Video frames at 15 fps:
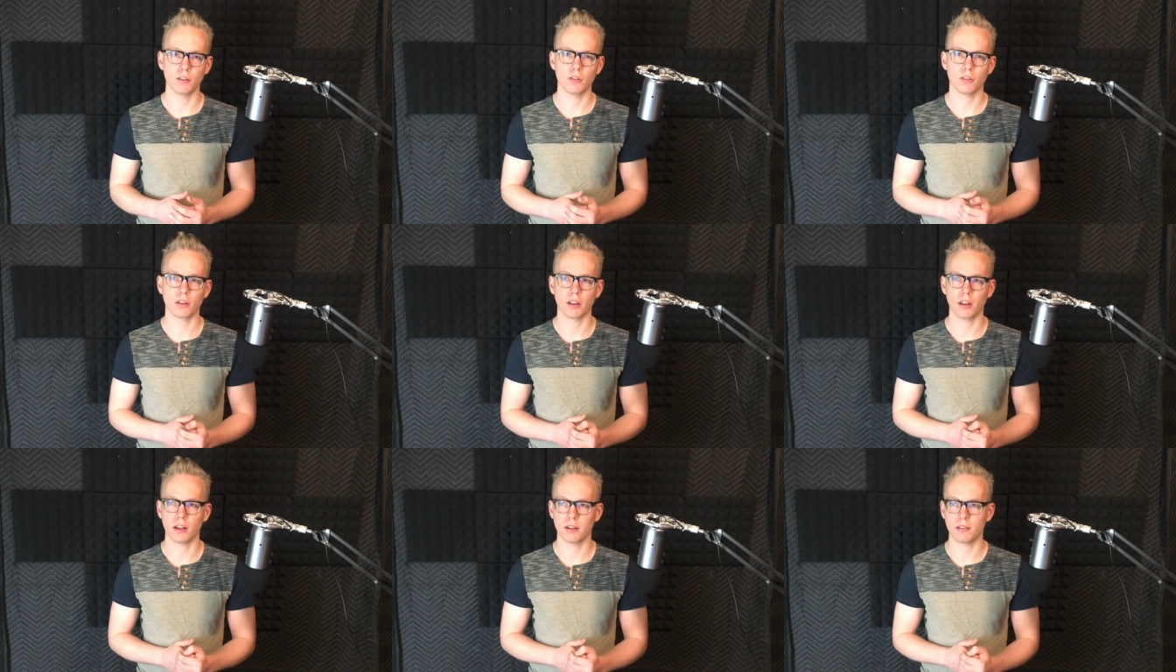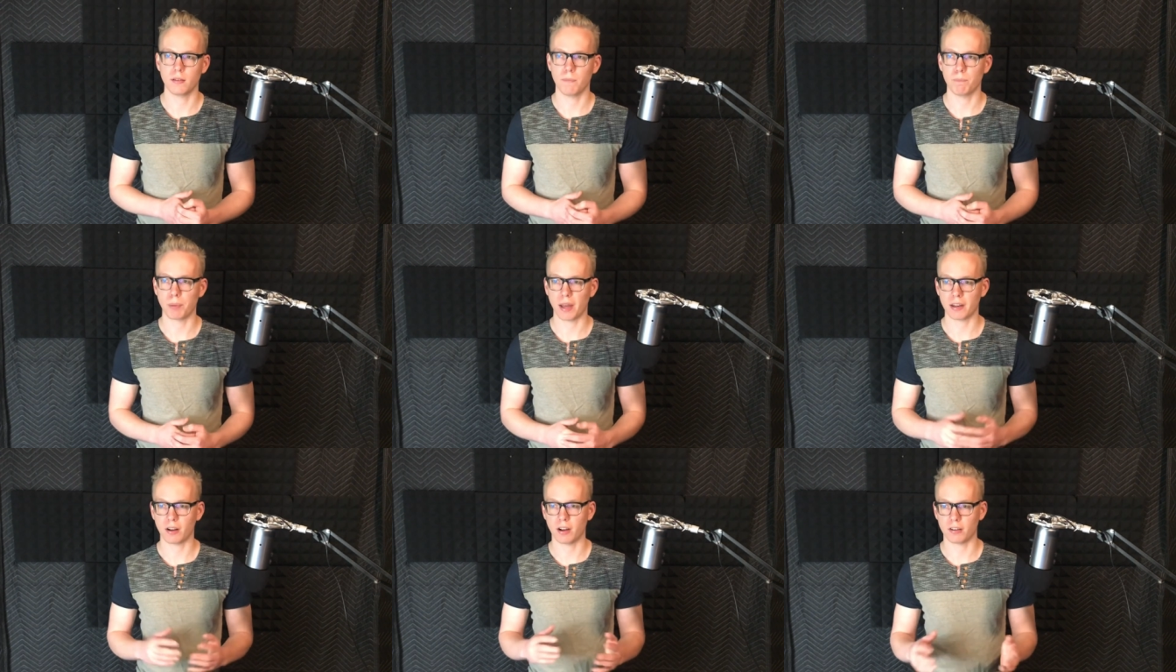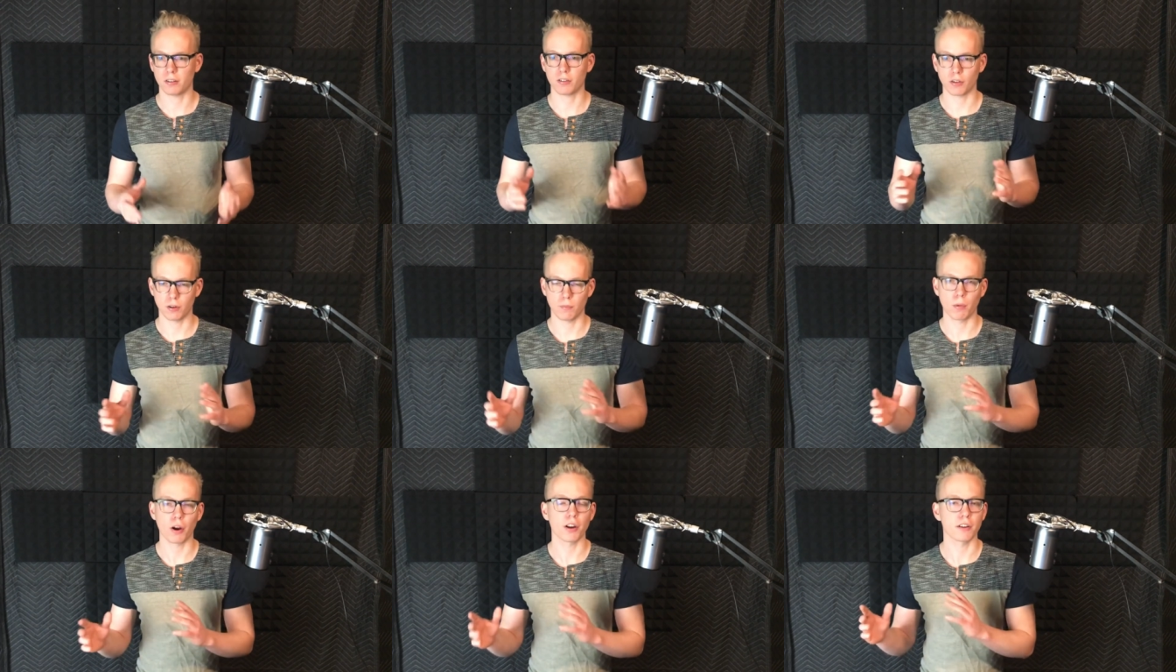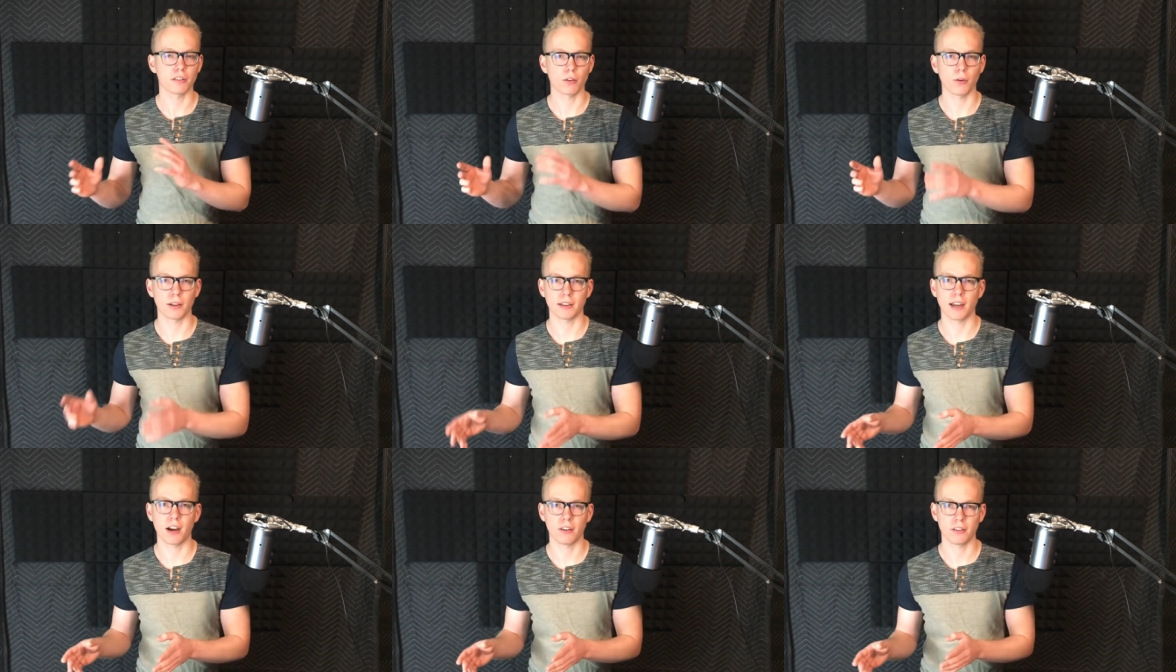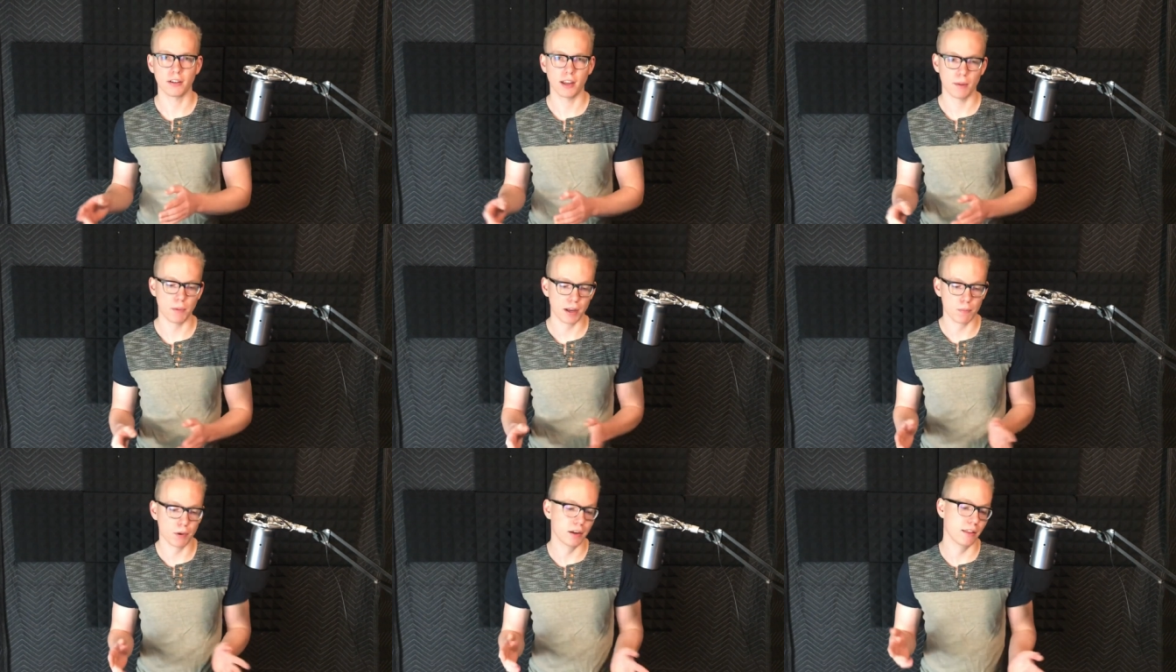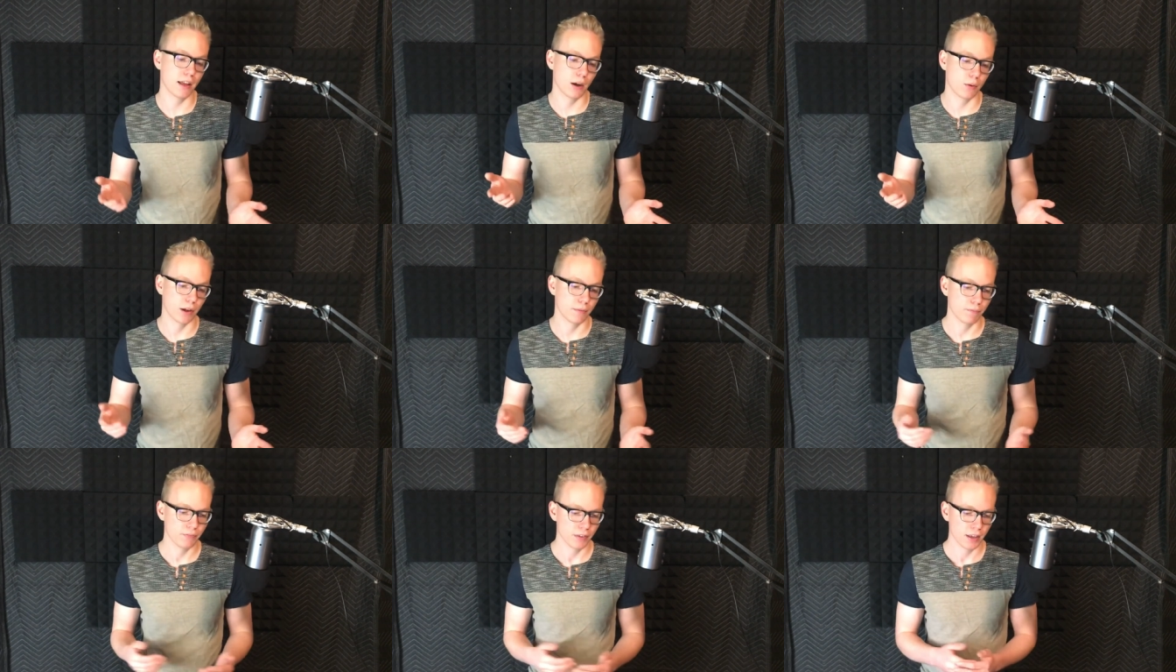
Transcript: use to bet on certain markets going down and make money that way.